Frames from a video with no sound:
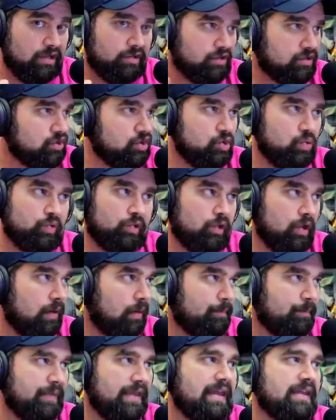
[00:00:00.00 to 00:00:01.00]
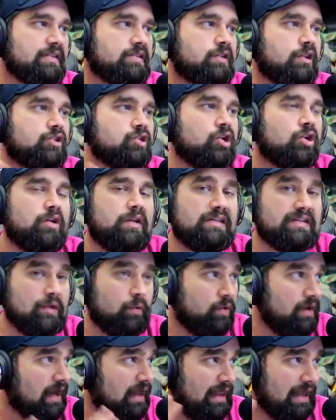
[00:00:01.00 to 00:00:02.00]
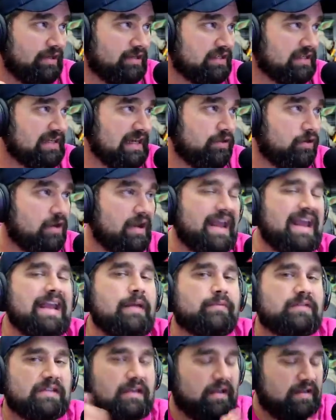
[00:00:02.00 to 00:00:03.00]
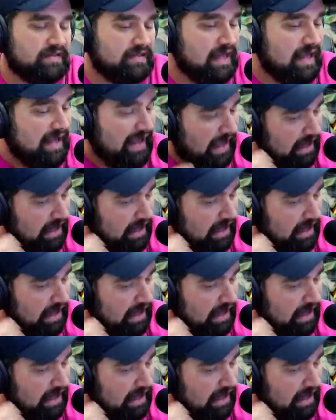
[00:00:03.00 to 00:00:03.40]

the two l- biggest attorneys that were not allowed to say their names because